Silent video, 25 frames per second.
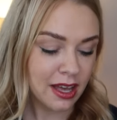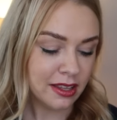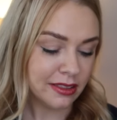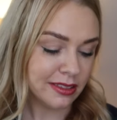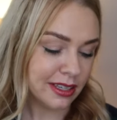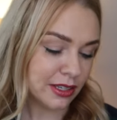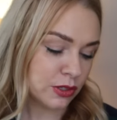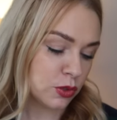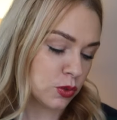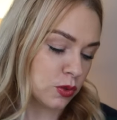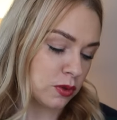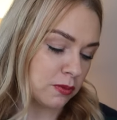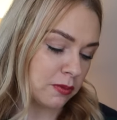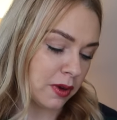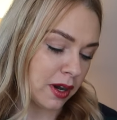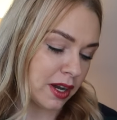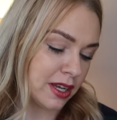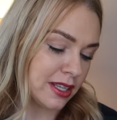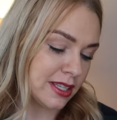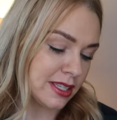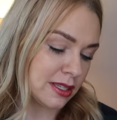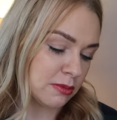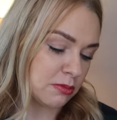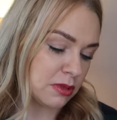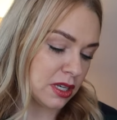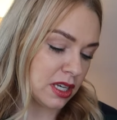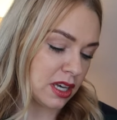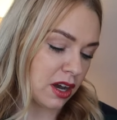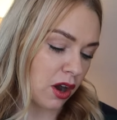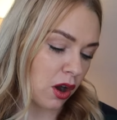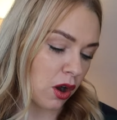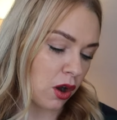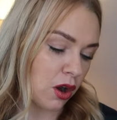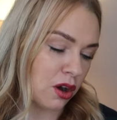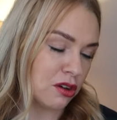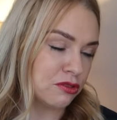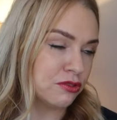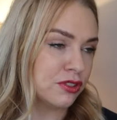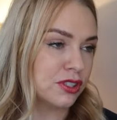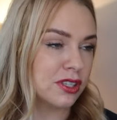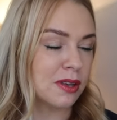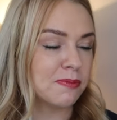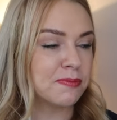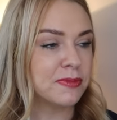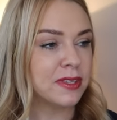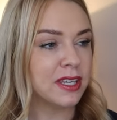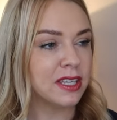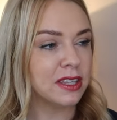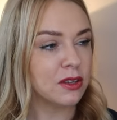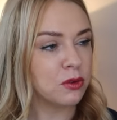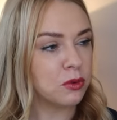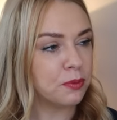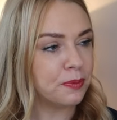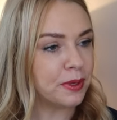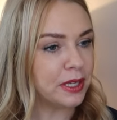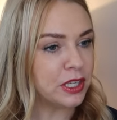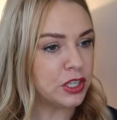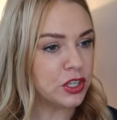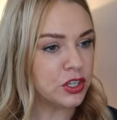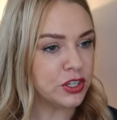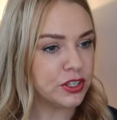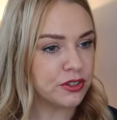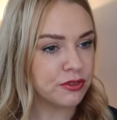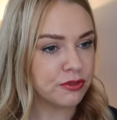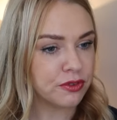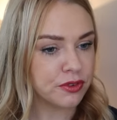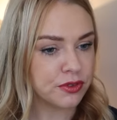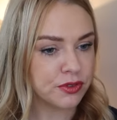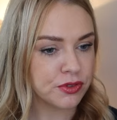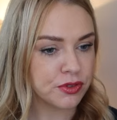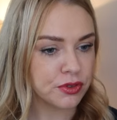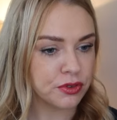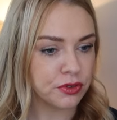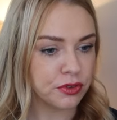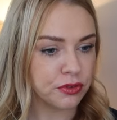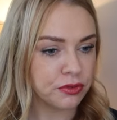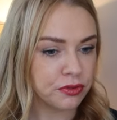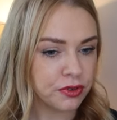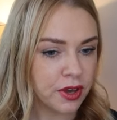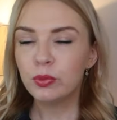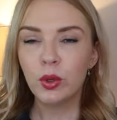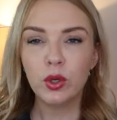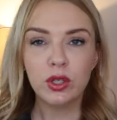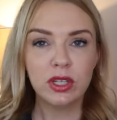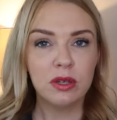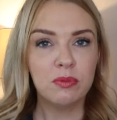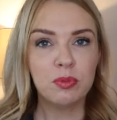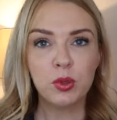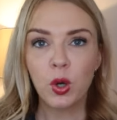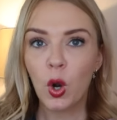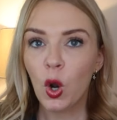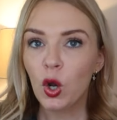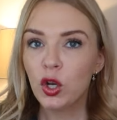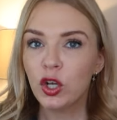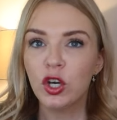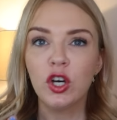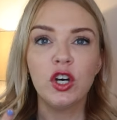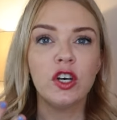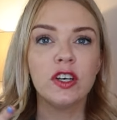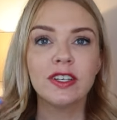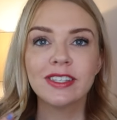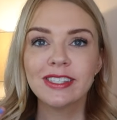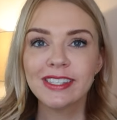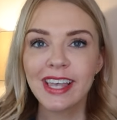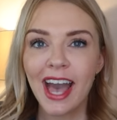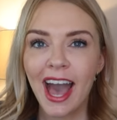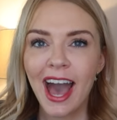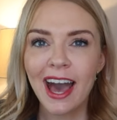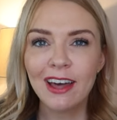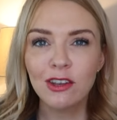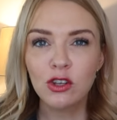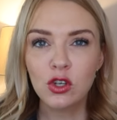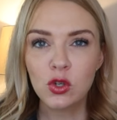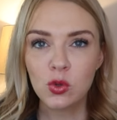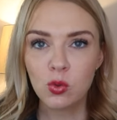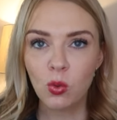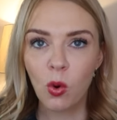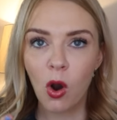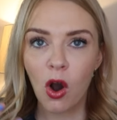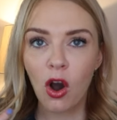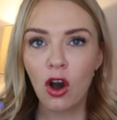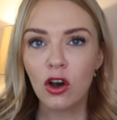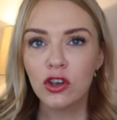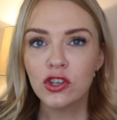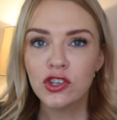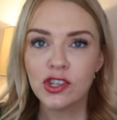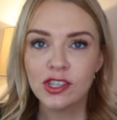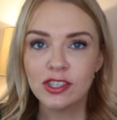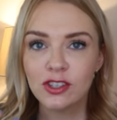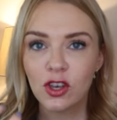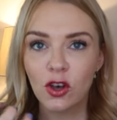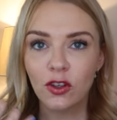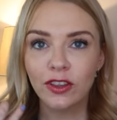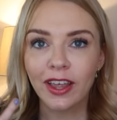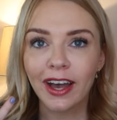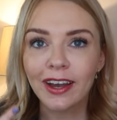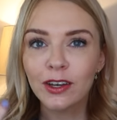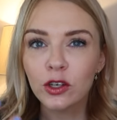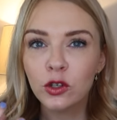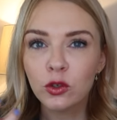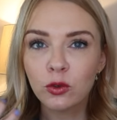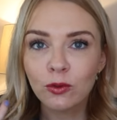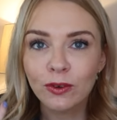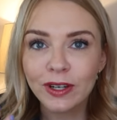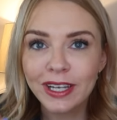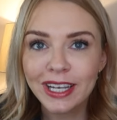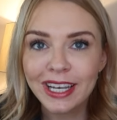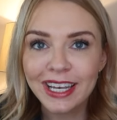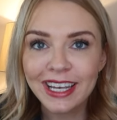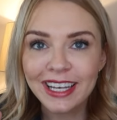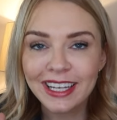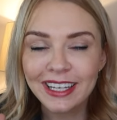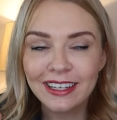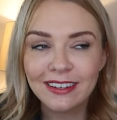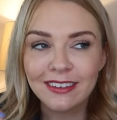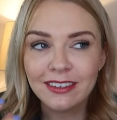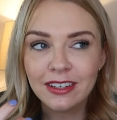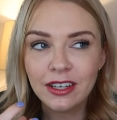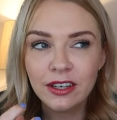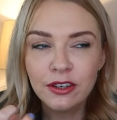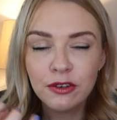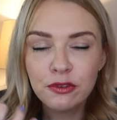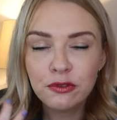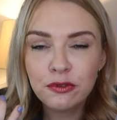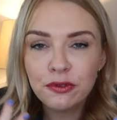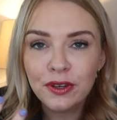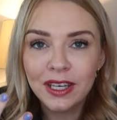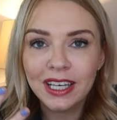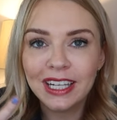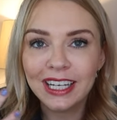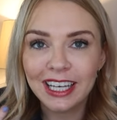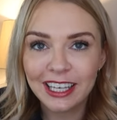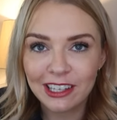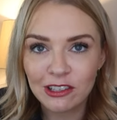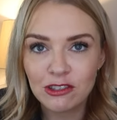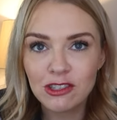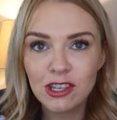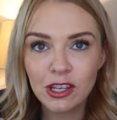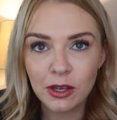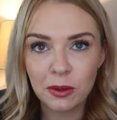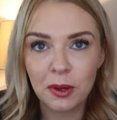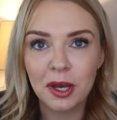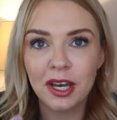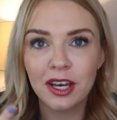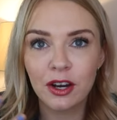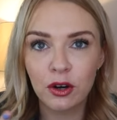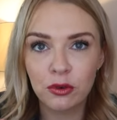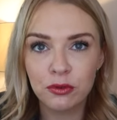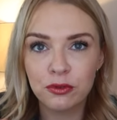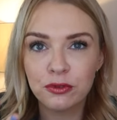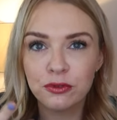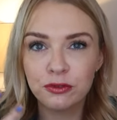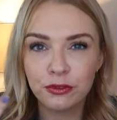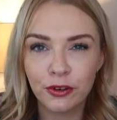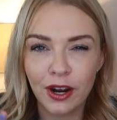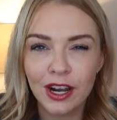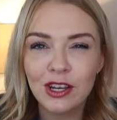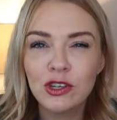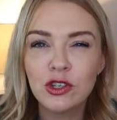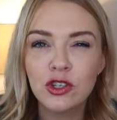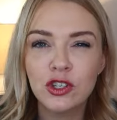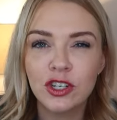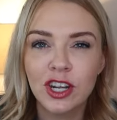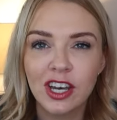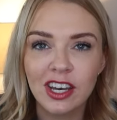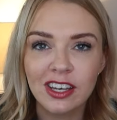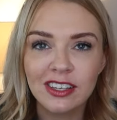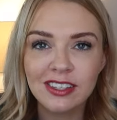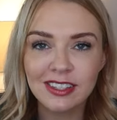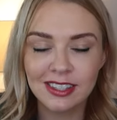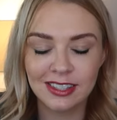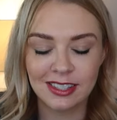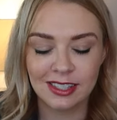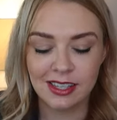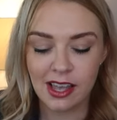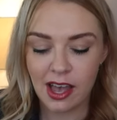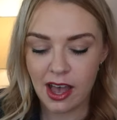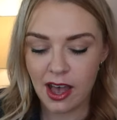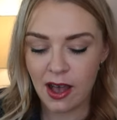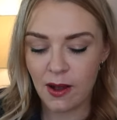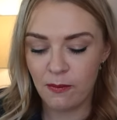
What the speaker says: This reminds me of something that would be good for sort of body products, hand wash. It's got that green feeling to it of freshness.